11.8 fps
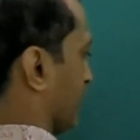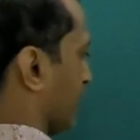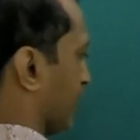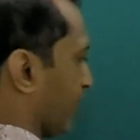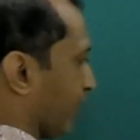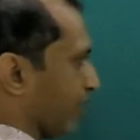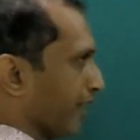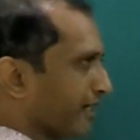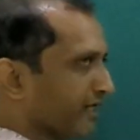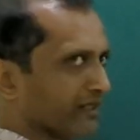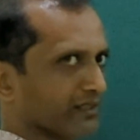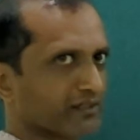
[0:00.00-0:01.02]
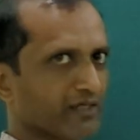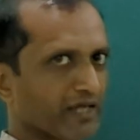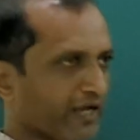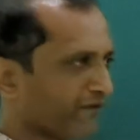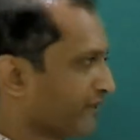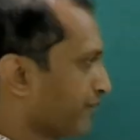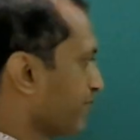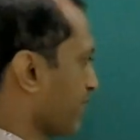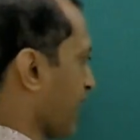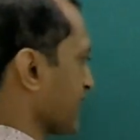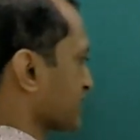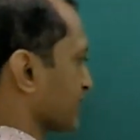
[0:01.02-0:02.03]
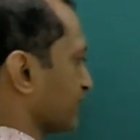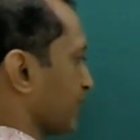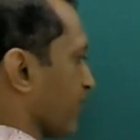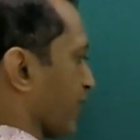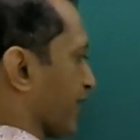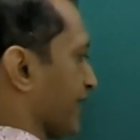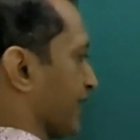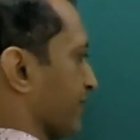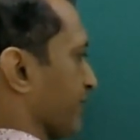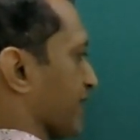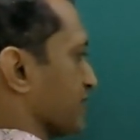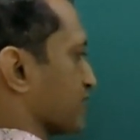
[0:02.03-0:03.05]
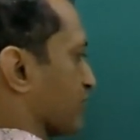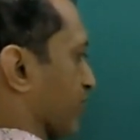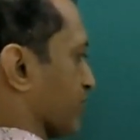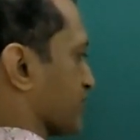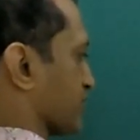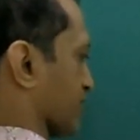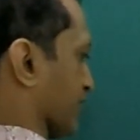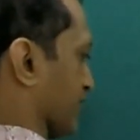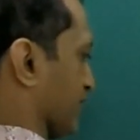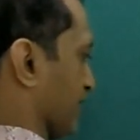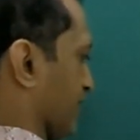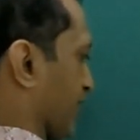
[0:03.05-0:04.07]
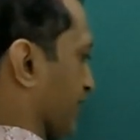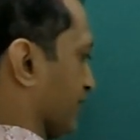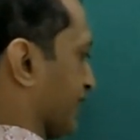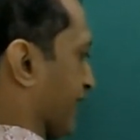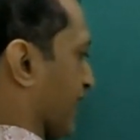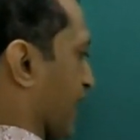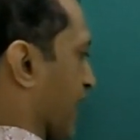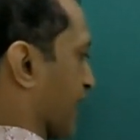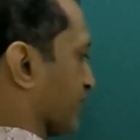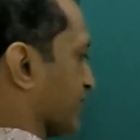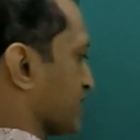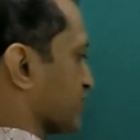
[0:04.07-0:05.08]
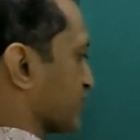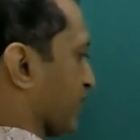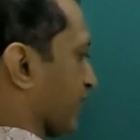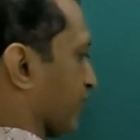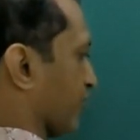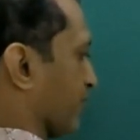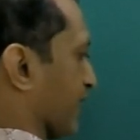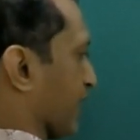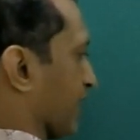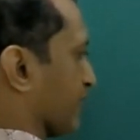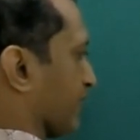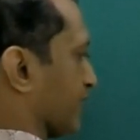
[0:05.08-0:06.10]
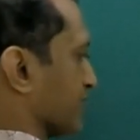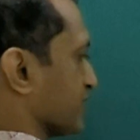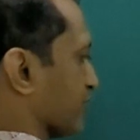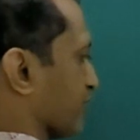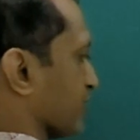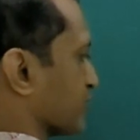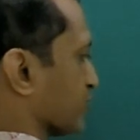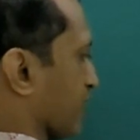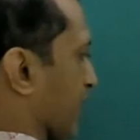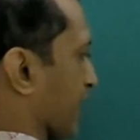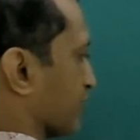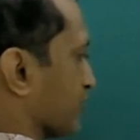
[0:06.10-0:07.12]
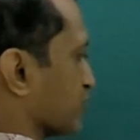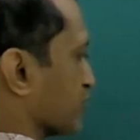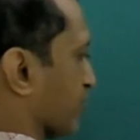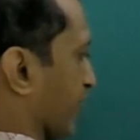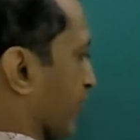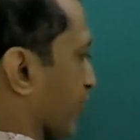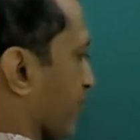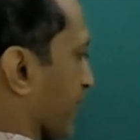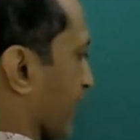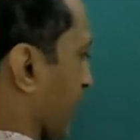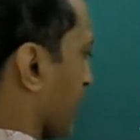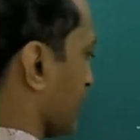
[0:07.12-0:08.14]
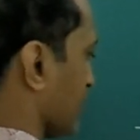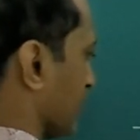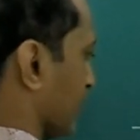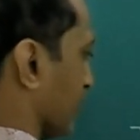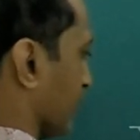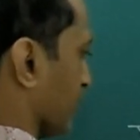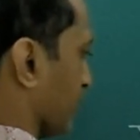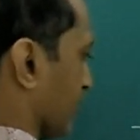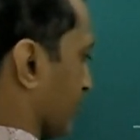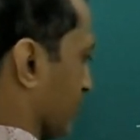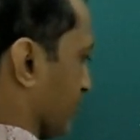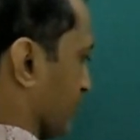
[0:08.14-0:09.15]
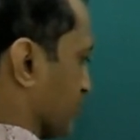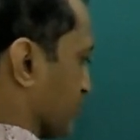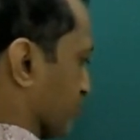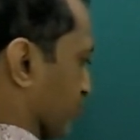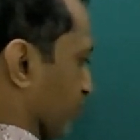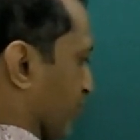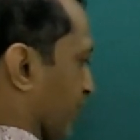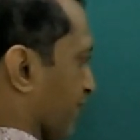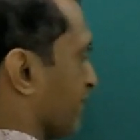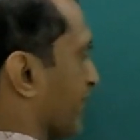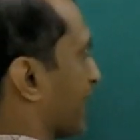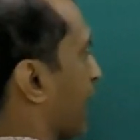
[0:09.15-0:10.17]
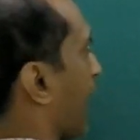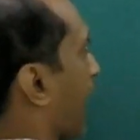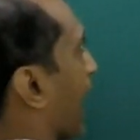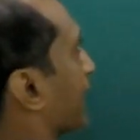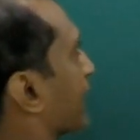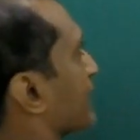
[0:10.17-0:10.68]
Now over here, if the mass of the body remains constant, then r1 square omega 1 is equals to r2 square omega 2, where r